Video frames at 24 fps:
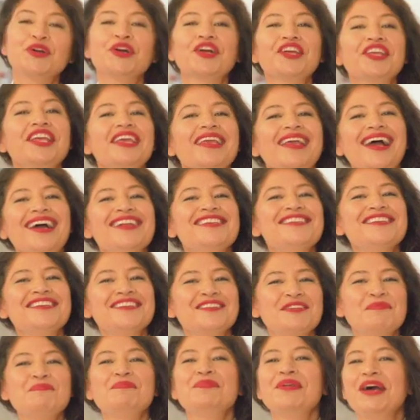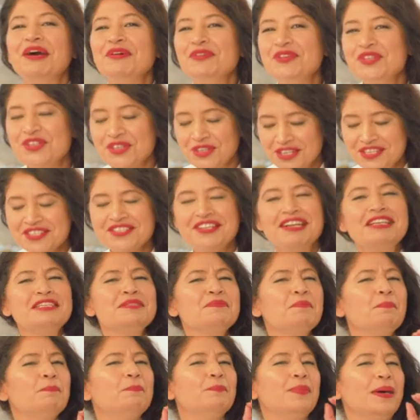cooking until the brown sugar
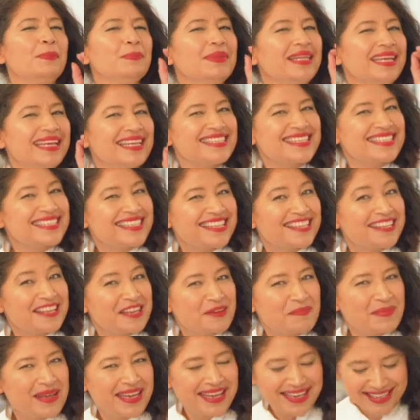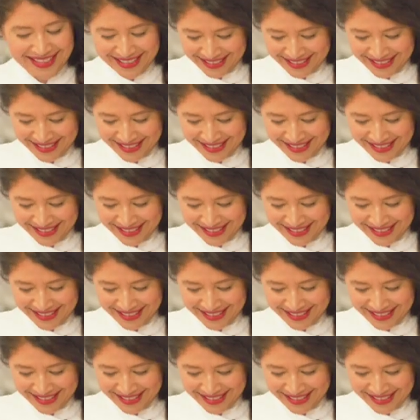starts bubbling just a little bit.